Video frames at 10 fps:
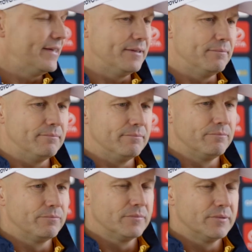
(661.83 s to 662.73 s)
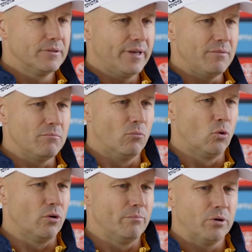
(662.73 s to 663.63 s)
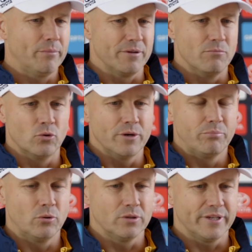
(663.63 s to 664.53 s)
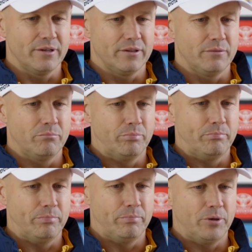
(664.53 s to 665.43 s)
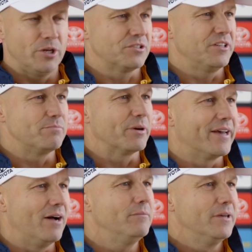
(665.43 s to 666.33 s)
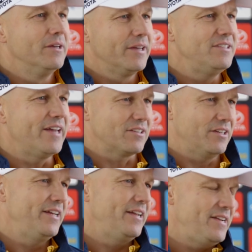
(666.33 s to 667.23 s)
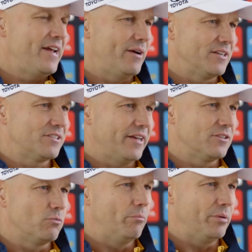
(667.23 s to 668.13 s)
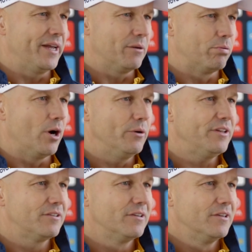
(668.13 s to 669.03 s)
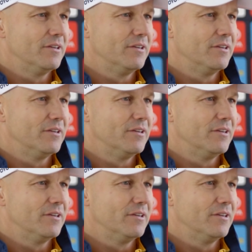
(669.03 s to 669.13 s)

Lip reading: And more importantly, the person he's become. He now understands what being a pro is.